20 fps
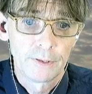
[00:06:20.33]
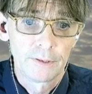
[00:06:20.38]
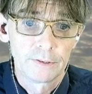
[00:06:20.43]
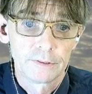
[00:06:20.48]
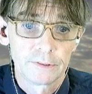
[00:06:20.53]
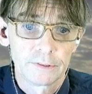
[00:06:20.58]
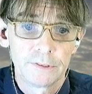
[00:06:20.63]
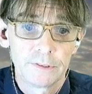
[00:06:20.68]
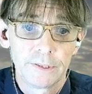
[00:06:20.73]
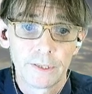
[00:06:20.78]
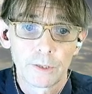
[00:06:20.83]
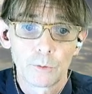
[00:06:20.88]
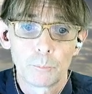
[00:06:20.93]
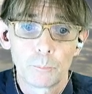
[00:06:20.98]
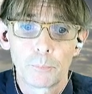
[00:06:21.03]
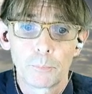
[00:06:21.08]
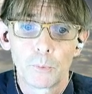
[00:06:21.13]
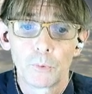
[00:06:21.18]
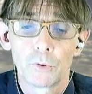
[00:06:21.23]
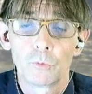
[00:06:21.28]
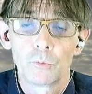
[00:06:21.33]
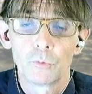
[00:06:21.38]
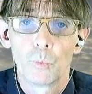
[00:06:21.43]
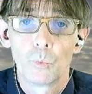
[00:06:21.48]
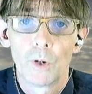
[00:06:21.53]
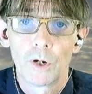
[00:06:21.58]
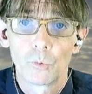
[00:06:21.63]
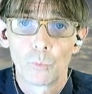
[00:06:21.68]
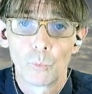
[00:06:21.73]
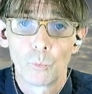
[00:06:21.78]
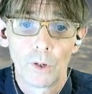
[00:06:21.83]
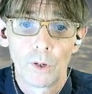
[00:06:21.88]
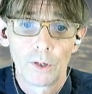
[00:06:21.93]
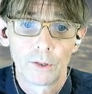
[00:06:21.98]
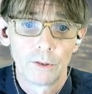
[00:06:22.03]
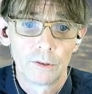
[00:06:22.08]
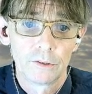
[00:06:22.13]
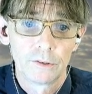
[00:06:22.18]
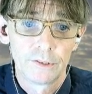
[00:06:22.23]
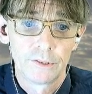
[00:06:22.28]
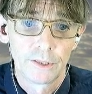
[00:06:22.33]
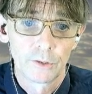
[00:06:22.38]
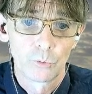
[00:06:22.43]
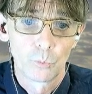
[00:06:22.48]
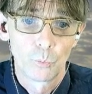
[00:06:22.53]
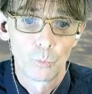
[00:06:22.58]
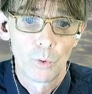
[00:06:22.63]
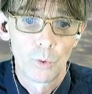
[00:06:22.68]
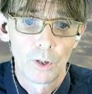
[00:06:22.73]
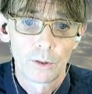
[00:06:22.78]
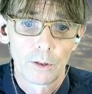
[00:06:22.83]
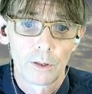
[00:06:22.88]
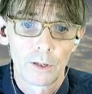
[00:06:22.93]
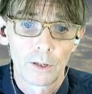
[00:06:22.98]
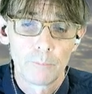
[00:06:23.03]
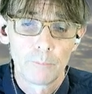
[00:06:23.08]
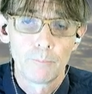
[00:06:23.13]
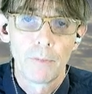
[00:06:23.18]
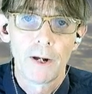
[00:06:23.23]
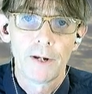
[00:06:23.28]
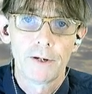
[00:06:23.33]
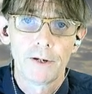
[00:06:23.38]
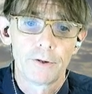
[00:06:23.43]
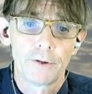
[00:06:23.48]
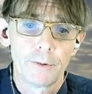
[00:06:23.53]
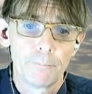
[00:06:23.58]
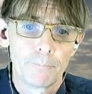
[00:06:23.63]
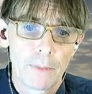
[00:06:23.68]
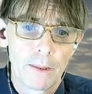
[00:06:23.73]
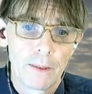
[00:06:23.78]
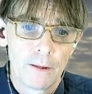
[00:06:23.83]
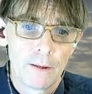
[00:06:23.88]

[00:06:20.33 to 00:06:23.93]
is 0.1101 in binary.